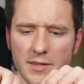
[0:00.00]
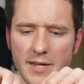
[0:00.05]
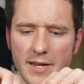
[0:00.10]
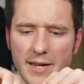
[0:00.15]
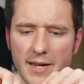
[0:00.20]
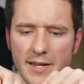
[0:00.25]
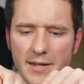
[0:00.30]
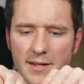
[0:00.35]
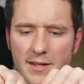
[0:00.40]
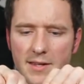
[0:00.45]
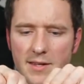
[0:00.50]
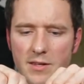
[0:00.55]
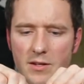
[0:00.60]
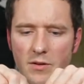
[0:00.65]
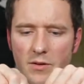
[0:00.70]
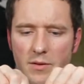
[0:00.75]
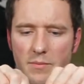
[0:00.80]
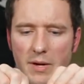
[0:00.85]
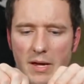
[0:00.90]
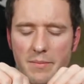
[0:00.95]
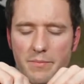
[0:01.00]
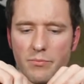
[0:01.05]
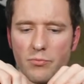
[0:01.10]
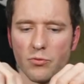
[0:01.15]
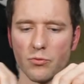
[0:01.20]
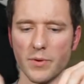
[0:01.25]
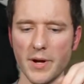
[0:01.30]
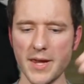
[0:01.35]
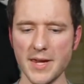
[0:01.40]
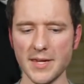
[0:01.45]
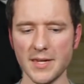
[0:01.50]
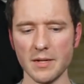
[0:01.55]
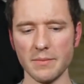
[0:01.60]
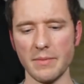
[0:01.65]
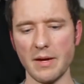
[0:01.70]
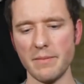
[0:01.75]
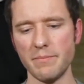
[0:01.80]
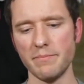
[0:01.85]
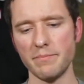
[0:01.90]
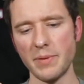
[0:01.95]
that, it might break, it
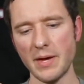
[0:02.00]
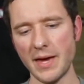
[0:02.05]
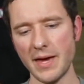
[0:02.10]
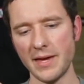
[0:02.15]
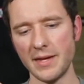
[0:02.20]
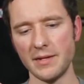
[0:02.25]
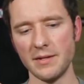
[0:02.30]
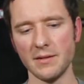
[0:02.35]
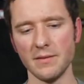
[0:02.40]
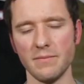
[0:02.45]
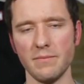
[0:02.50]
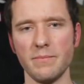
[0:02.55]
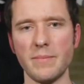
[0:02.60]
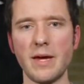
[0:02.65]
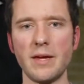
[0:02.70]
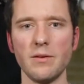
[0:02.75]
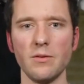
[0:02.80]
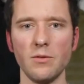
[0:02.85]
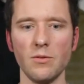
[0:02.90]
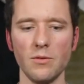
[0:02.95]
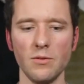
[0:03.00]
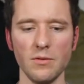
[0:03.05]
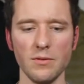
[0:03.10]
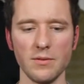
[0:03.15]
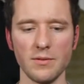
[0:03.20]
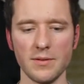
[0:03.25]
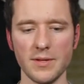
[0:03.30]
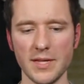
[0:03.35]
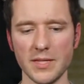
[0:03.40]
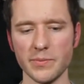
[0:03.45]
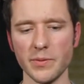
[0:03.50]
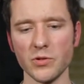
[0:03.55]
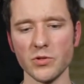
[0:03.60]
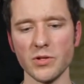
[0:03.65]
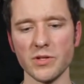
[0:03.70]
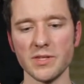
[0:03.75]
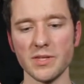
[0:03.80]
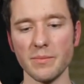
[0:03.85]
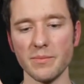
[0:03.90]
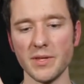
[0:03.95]
might bend, metal,
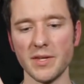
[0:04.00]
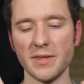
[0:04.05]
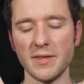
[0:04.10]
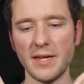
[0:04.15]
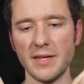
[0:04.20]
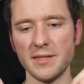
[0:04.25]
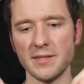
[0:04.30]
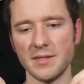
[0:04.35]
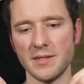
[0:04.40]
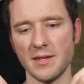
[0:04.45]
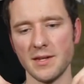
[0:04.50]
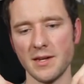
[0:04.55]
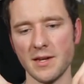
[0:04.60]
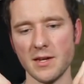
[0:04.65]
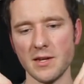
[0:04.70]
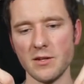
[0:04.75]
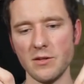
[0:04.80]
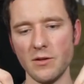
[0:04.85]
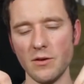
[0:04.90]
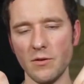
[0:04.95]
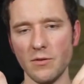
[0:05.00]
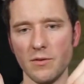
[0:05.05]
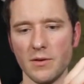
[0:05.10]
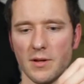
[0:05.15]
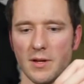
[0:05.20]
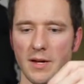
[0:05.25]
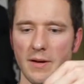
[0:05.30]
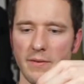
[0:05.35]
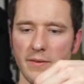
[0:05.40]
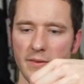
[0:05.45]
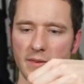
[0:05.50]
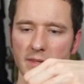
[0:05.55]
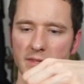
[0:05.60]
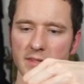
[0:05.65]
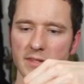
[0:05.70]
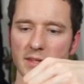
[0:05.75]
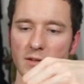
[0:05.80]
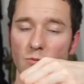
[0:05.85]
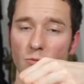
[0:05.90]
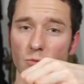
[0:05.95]
especially something that's,
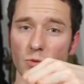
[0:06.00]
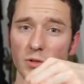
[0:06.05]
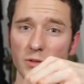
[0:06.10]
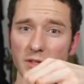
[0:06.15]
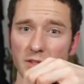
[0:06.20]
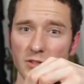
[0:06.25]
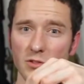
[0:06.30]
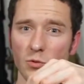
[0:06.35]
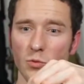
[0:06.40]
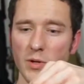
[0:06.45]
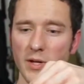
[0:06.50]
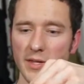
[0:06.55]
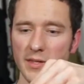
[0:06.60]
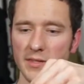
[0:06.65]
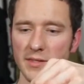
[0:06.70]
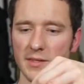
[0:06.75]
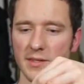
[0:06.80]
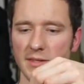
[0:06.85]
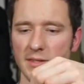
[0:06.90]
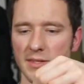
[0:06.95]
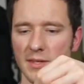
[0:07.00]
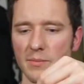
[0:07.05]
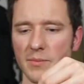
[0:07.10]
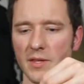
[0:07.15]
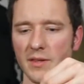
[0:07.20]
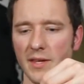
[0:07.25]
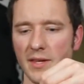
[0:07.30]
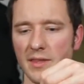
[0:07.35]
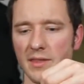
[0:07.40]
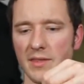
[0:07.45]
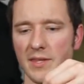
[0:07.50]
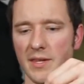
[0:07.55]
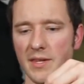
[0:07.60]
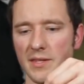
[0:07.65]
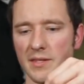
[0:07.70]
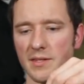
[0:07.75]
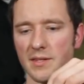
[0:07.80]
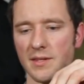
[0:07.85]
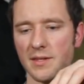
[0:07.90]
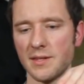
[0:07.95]
this thing really twists. Something like
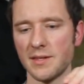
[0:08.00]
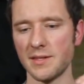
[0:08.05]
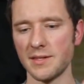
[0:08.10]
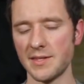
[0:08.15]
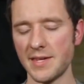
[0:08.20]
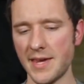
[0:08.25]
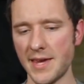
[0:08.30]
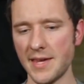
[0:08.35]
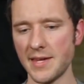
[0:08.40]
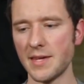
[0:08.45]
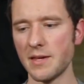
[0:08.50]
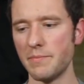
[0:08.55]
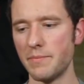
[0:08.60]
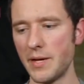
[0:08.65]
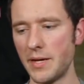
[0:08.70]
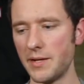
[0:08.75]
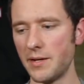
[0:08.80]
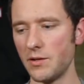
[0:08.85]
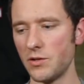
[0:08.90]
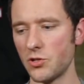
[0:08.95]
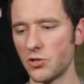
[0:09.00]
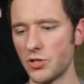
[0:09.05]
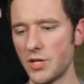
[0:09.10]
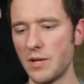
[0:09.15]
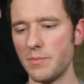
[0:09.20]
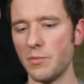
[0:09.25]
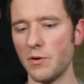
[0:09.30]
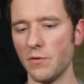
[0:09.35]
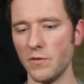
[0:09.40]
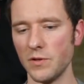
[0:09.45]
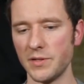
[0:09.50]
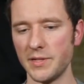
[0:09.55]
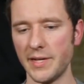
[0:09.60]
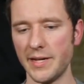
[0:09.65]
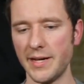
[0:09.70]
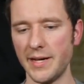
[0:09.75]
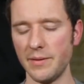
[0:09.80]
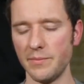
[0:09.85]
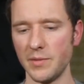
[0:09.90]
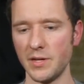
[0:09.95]
this can get bent out of shape over
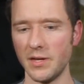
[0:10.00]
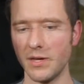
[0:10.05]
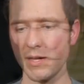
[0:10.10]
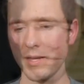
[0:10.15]
time.